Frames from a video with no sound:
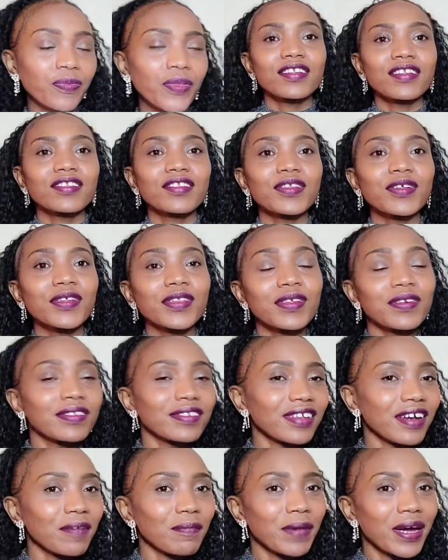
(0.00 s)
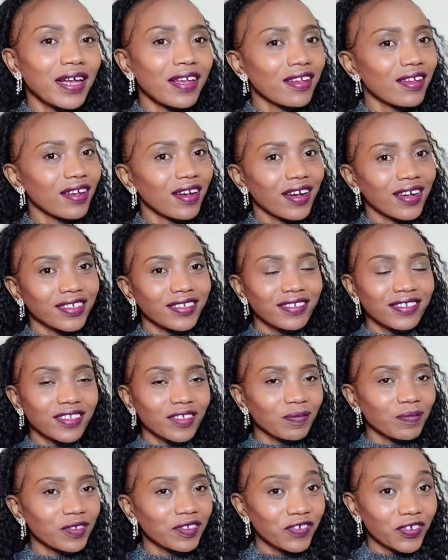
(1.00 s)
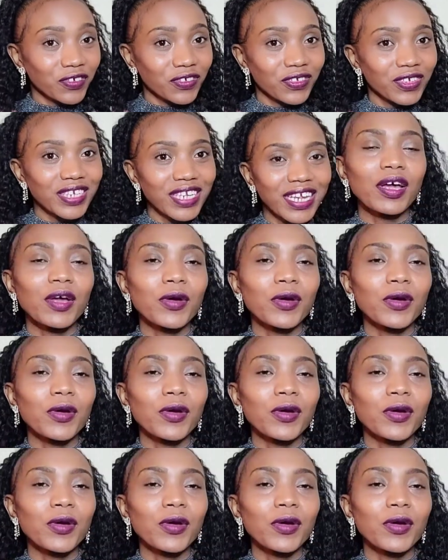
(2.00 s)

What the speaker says: So those are my tips for today.